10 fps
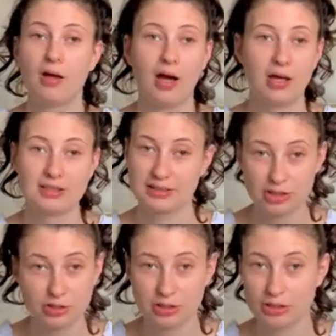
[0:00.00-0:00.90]
uh,
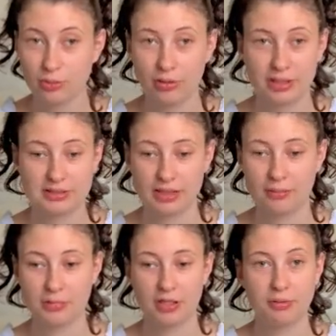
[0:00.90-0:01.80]
sensory toys that
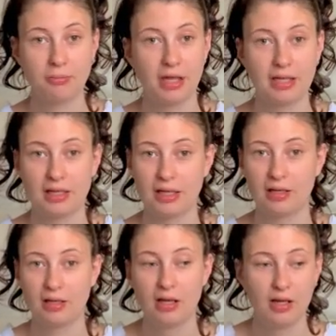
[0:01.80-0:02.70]
I'm going to be
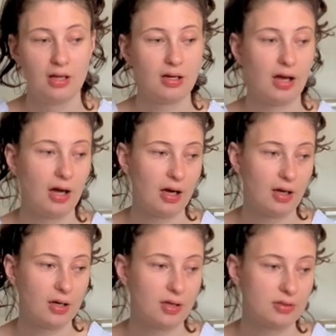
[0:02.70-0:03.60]
making,
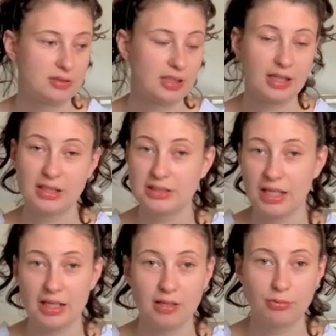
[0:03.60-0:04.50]
uh,
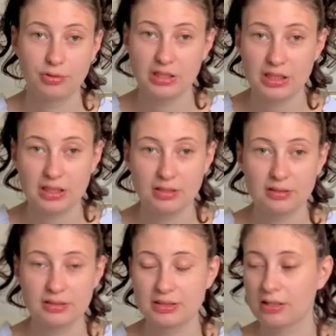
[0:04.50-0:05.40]
day-to-day
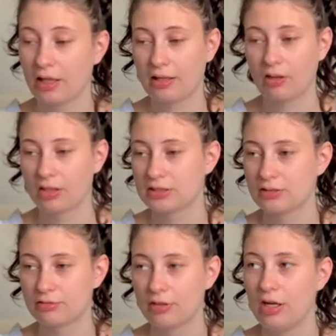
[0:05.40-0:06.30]
routines, like lots of
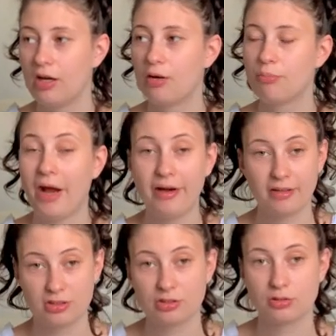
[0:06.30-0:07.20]

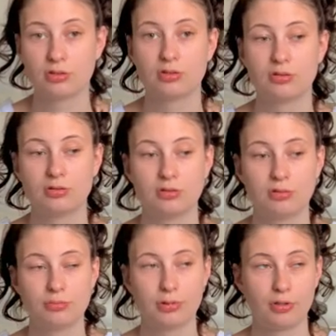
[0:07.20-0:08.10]
parental
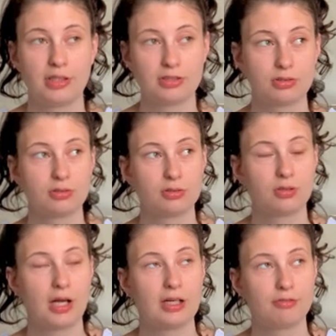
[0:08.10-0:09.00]
parental
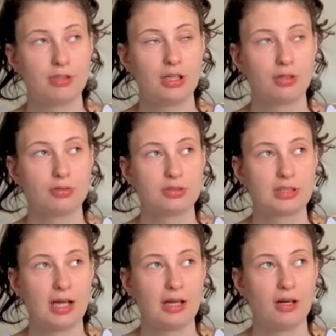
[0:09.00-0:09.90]
kind of videos
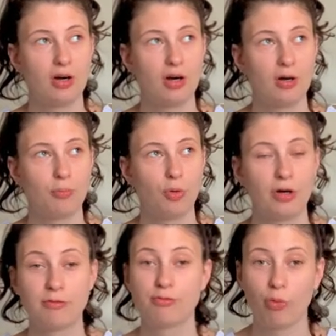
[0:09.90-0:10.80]
that are more
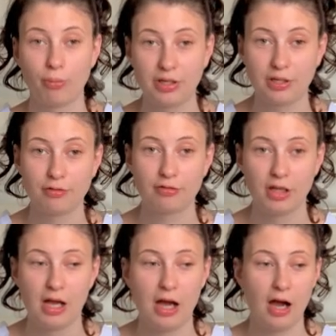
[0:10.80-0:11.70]
informative.
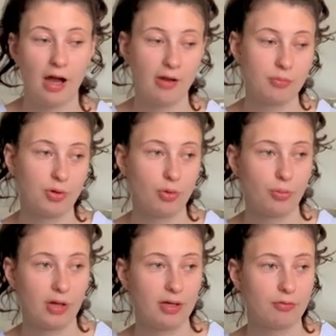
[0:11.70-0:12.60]
I am no
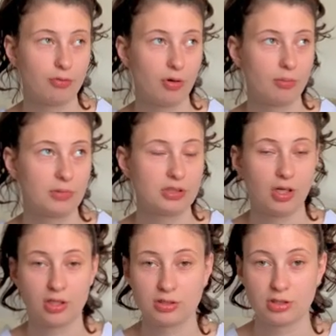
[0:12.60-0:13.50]
way in form a
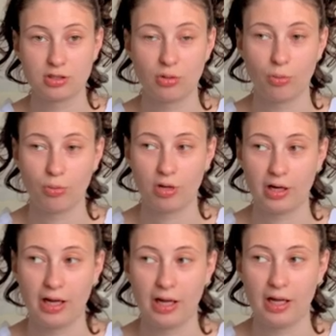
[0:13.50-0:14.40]
doctor or
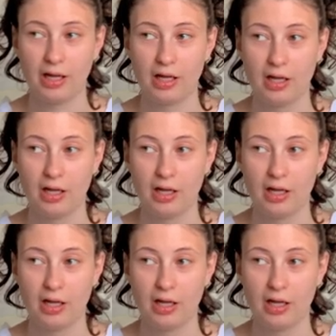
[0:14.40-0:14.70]
a